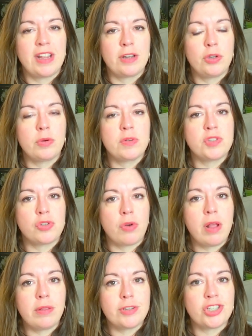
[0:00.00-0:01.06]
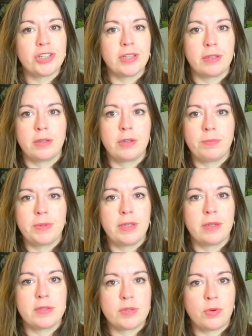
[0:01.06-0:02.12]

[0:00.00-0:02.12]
in your astrology. It could be a